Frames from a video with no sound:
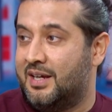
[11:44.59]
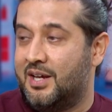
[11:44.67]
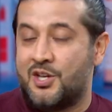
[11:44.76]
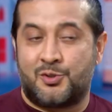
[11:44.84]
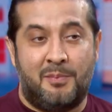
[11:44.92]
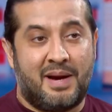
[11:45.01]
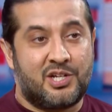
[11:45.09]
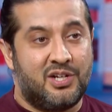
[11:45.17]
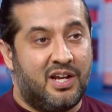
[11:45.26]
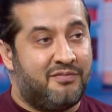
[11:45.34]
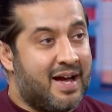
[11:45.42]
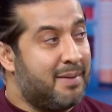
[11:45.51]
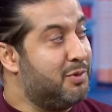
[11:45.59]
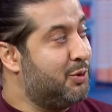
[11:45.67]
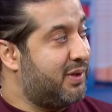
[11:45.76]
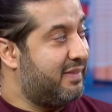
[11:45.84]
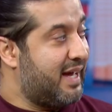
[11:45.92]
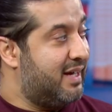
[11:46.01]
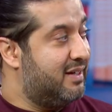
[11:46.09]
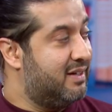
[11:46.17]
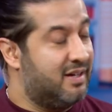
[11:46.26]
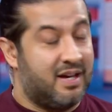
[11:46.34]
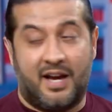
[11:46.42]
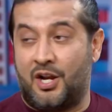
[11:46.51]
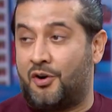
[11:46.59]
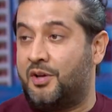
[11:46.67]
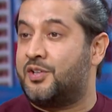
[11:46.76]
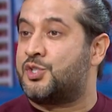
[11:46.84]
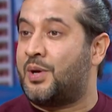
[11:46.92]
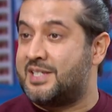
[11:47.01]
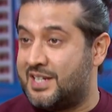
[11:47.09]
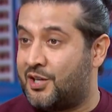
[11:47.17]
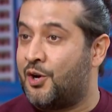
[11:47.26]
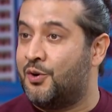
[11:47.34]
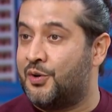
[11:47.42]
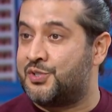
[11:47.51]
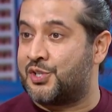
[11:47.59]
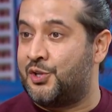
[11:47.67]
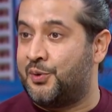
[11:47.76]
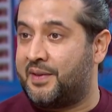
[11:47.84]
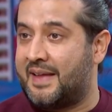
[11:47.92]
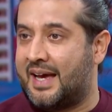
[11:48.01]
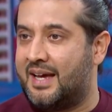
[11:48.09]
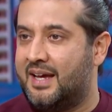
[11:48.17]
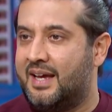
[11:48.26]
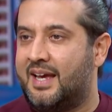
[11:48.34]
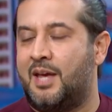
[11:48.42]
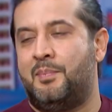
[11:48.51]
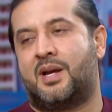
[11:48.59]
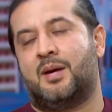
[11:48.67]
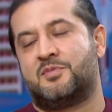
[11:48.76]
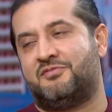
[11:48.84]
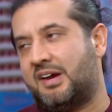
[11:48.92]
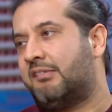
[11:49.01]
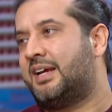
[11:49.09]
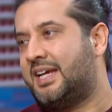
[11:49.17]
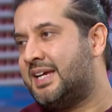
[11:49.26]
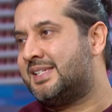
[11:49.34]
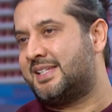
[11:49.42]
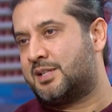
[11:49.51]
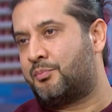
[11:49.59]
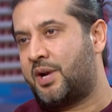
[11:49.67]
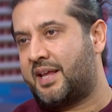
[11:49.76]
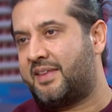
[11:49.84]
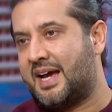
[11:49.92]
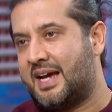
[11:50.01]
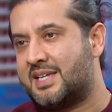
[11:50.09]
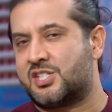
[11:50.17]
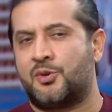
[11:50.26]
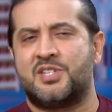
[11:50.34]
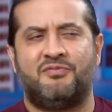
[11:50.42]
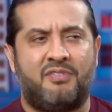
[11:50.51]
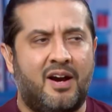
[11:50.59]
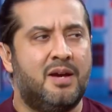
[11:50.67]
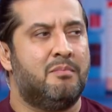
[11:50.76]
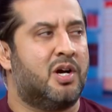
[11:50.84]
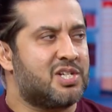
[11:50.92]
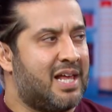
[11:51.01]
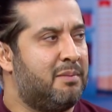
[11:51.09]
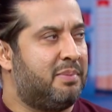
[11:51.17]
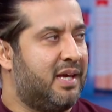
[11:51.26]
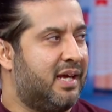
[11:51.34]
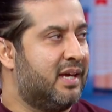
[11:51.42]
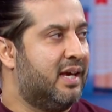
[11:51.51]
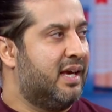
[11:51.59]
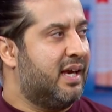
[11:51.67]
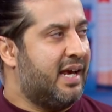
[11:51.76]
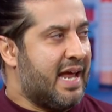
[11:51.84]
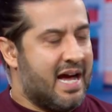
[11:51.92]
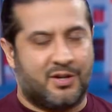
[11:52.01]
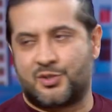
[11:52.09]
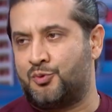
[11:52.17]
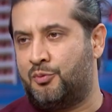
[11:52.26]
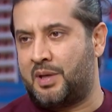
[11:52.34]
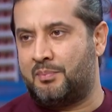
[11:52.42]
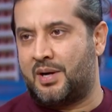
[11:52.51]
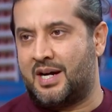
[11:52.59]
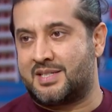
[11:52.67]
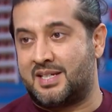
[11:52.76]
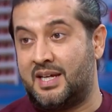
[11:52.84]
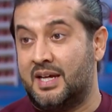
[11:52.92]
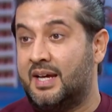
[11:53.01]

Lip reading: So imagine if I'm doing that and our other 20 co-hosts are doing that, it becomes very easy to break the ice. So it's very much like being in a housewarming party.